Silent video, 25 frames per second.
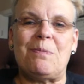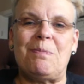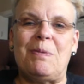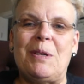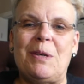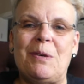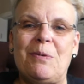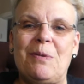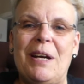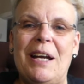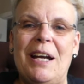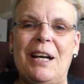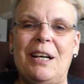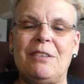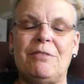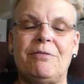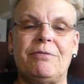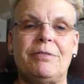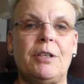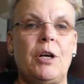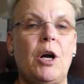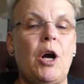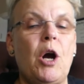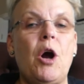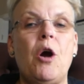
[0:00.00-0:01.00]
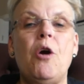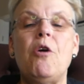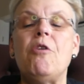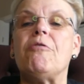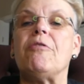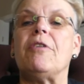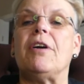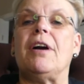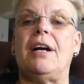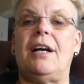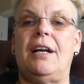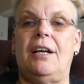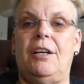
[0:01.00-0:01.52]
have been around for
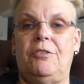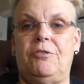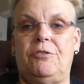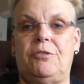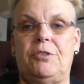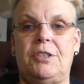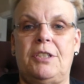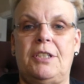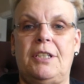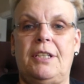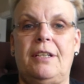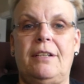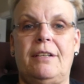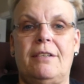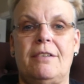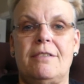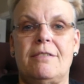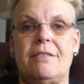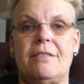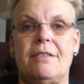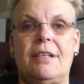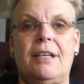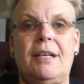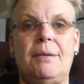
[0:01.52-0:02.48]
over 100 years.